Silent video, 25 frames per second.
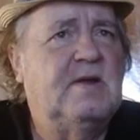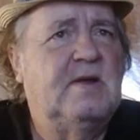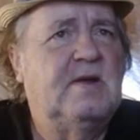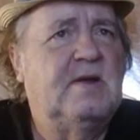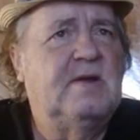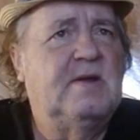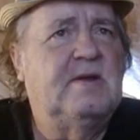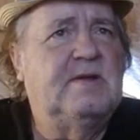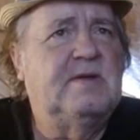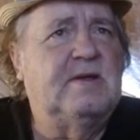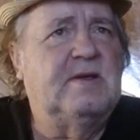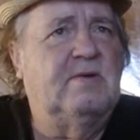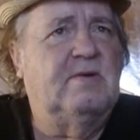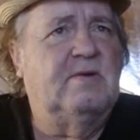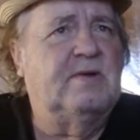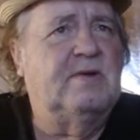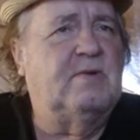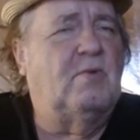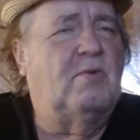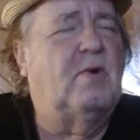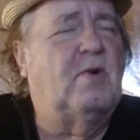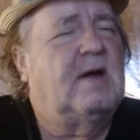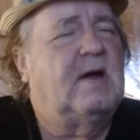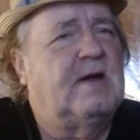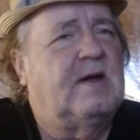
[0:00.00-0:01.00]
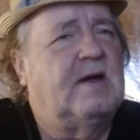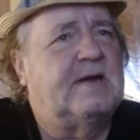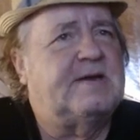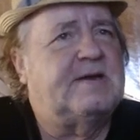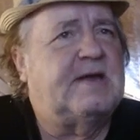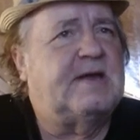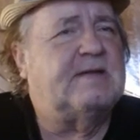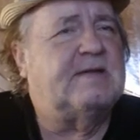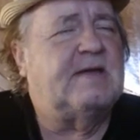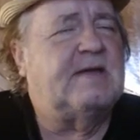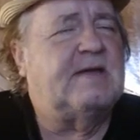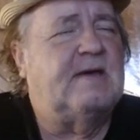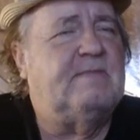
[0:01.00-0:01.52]
Well, I
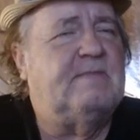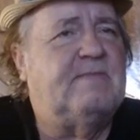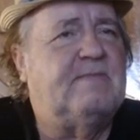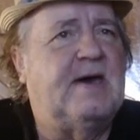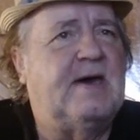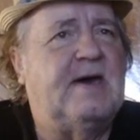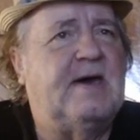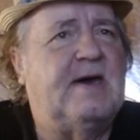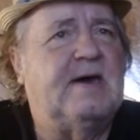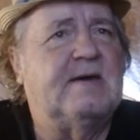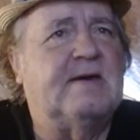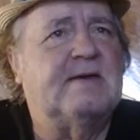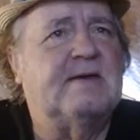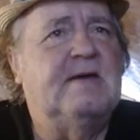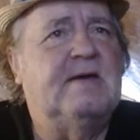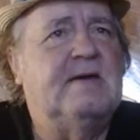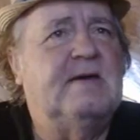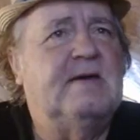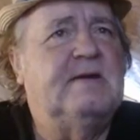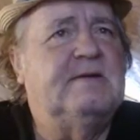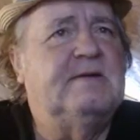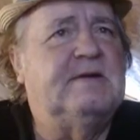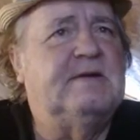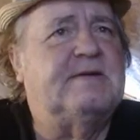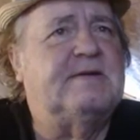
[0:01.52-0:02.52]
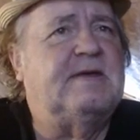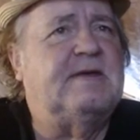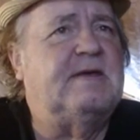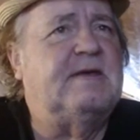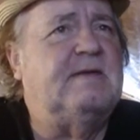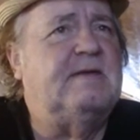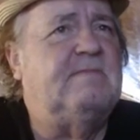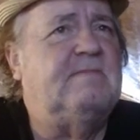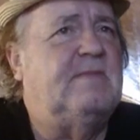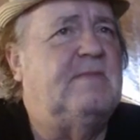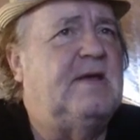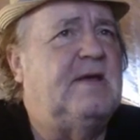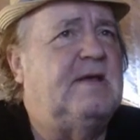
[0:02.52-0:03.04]
take that back. The
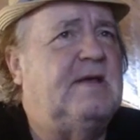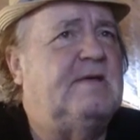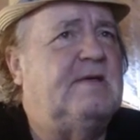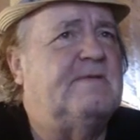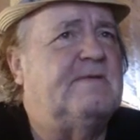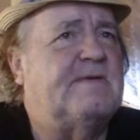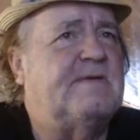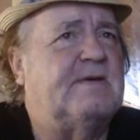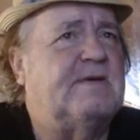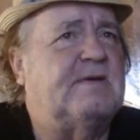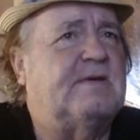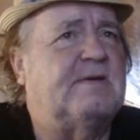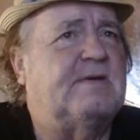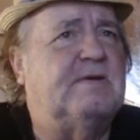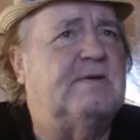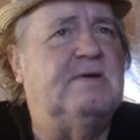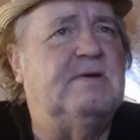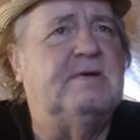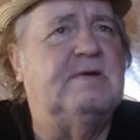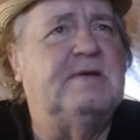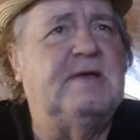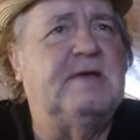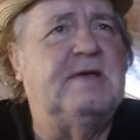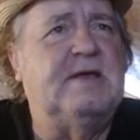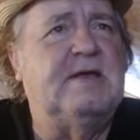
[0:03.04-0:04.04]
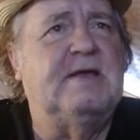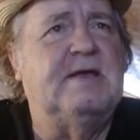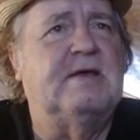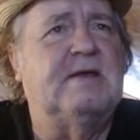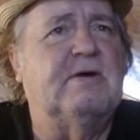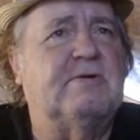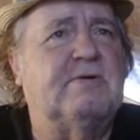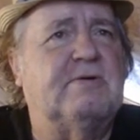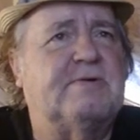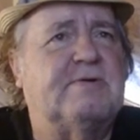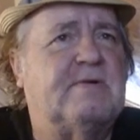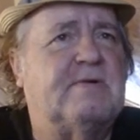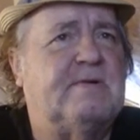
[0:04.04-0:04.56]
team means a good ego
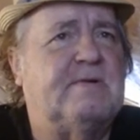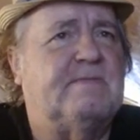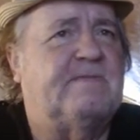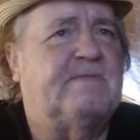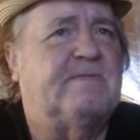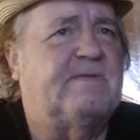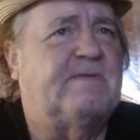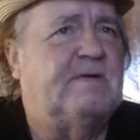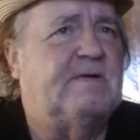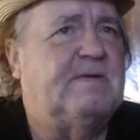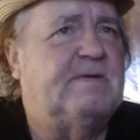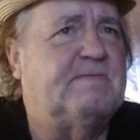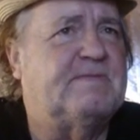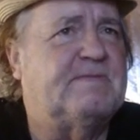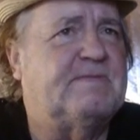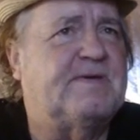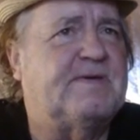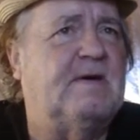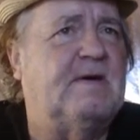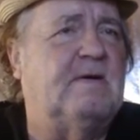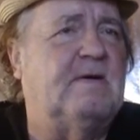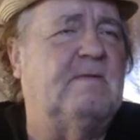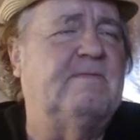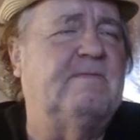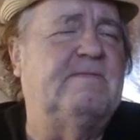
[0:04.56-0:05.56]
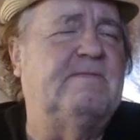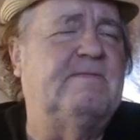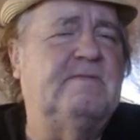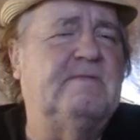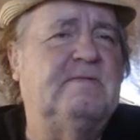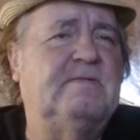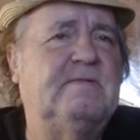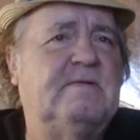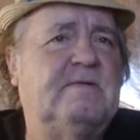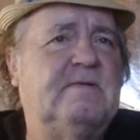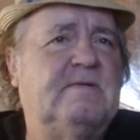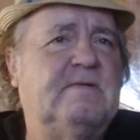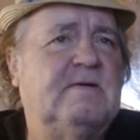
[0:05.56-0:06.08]
trip for himself.
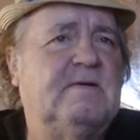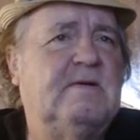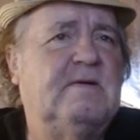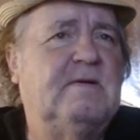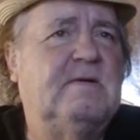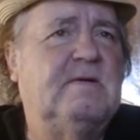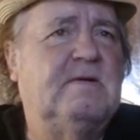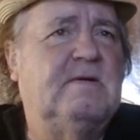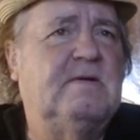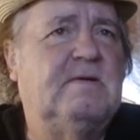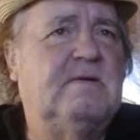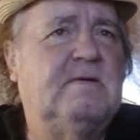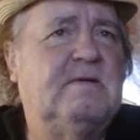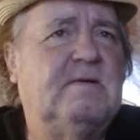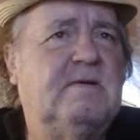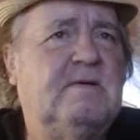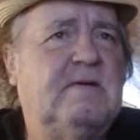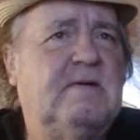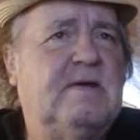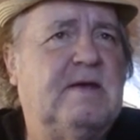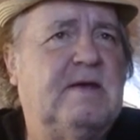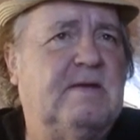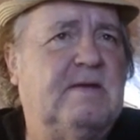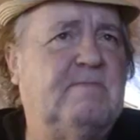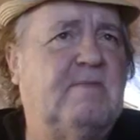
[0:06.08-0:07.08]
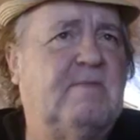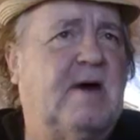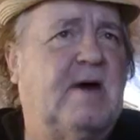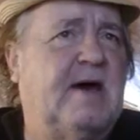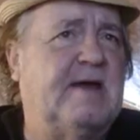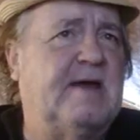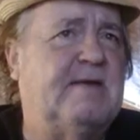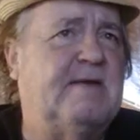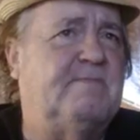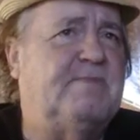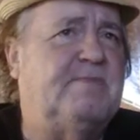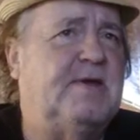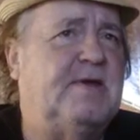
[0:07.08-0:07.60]
In my
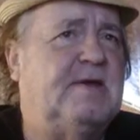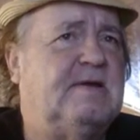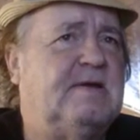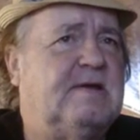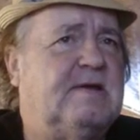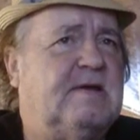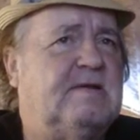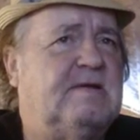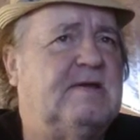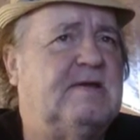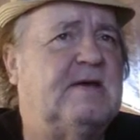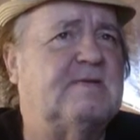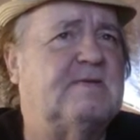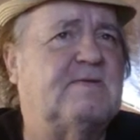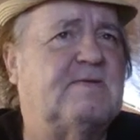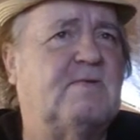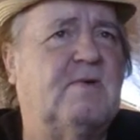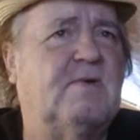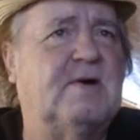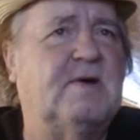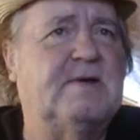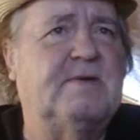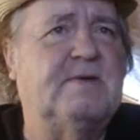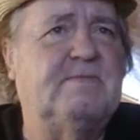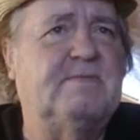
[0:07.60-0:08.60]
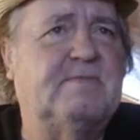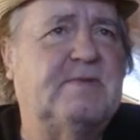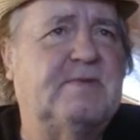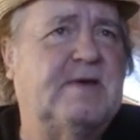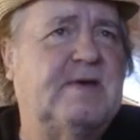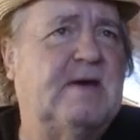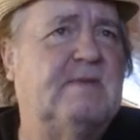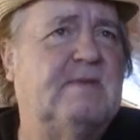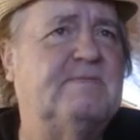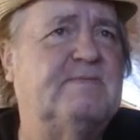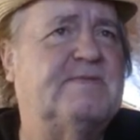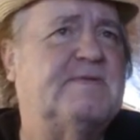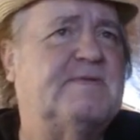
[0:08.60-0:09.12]
opinion, that's what it
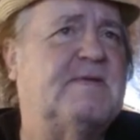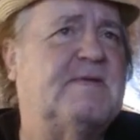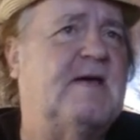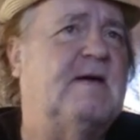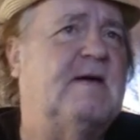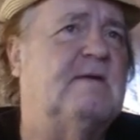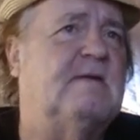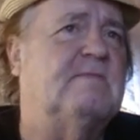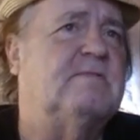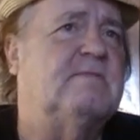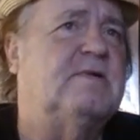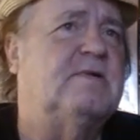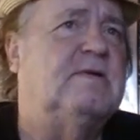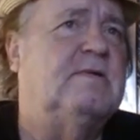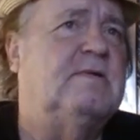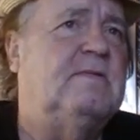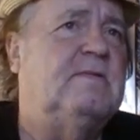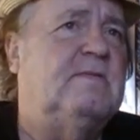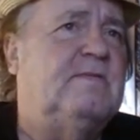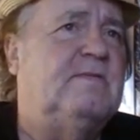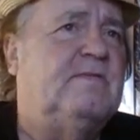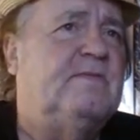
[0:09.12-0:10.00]
comes down to.